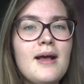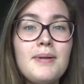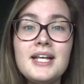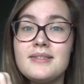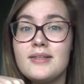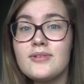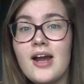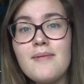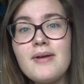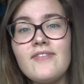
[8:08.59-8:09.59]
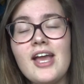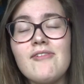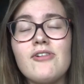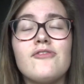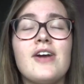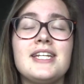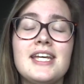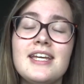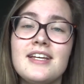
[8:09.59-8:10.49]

Please subscribe if you haven't already,